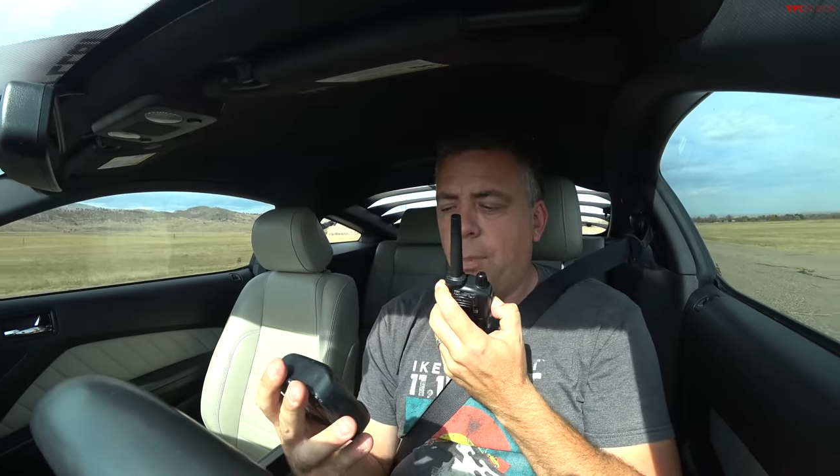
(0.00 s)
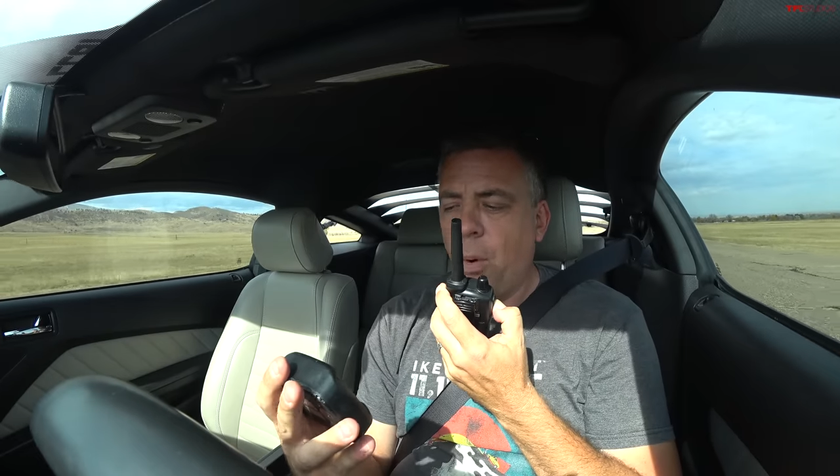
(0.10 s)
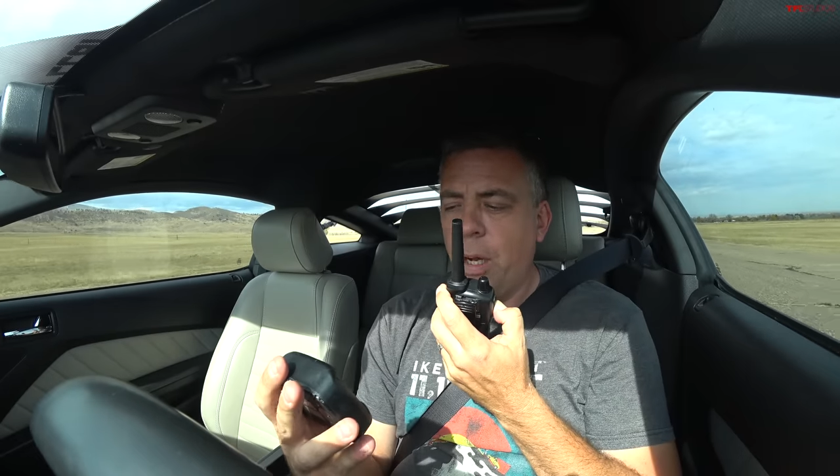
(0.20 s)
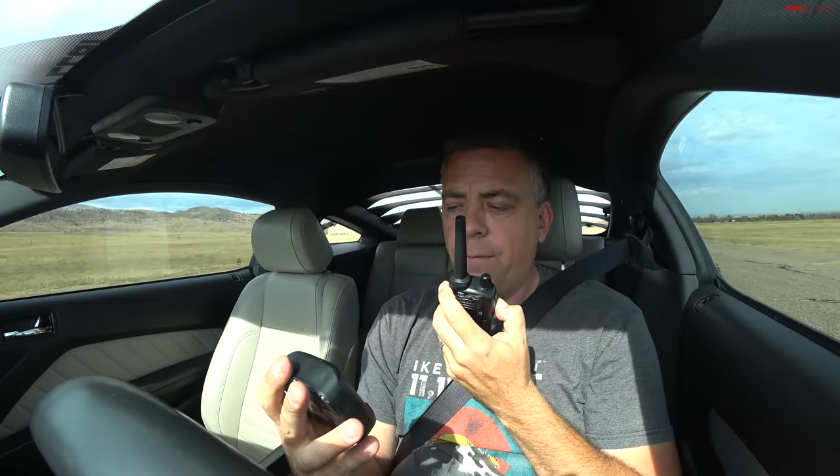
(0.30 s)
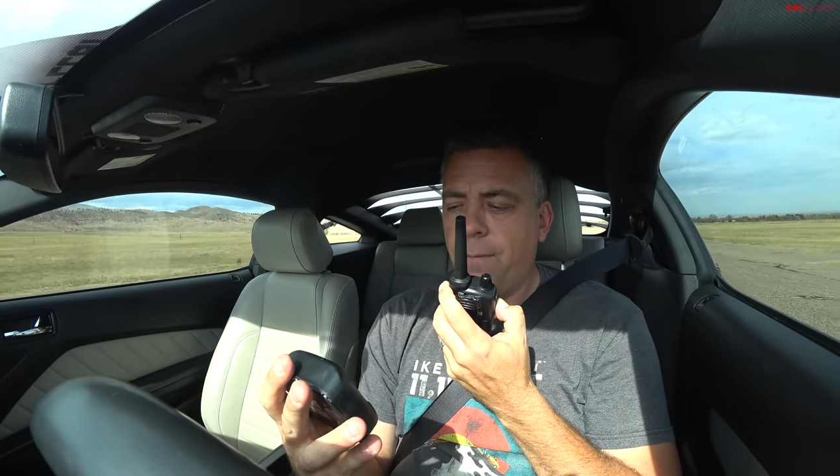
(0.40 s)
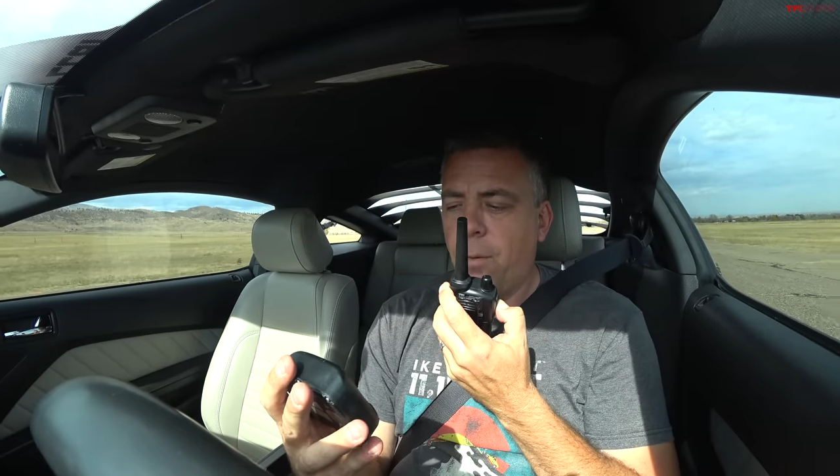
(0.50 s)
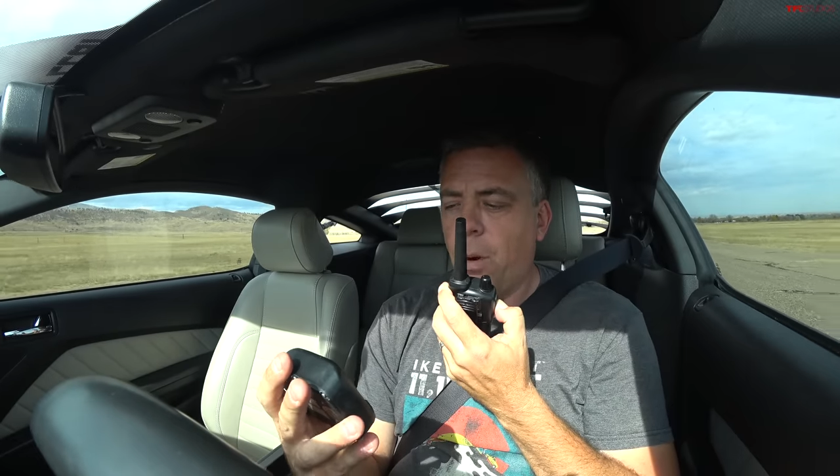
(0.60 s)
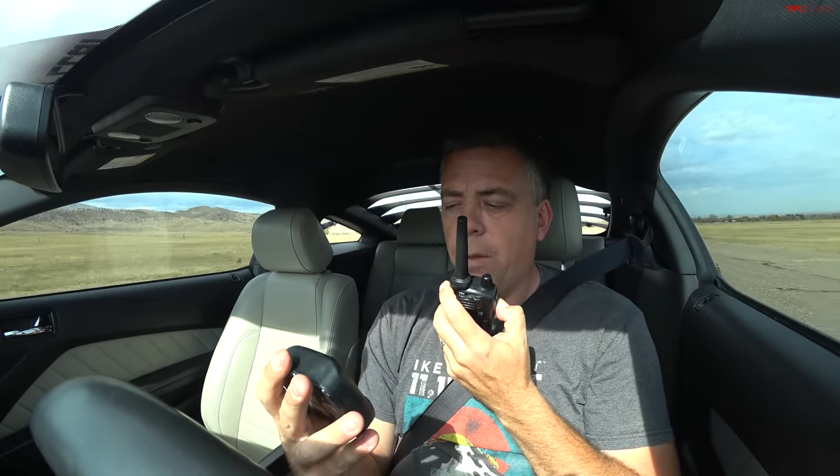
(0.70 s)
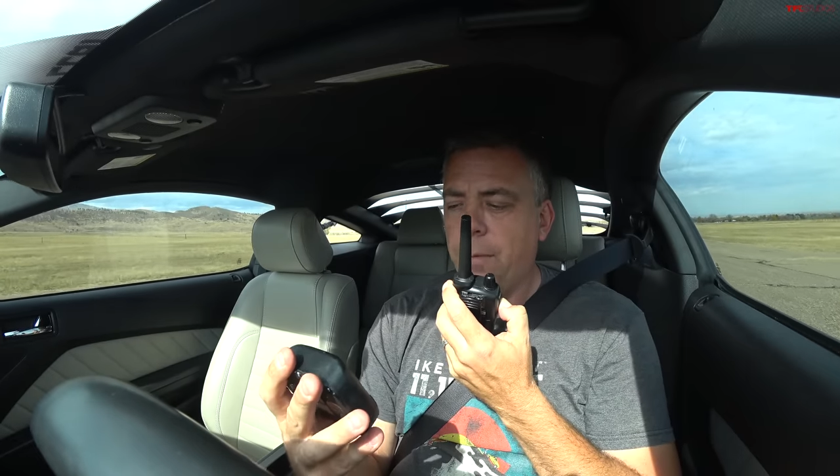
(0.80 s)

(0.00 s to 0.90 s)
point four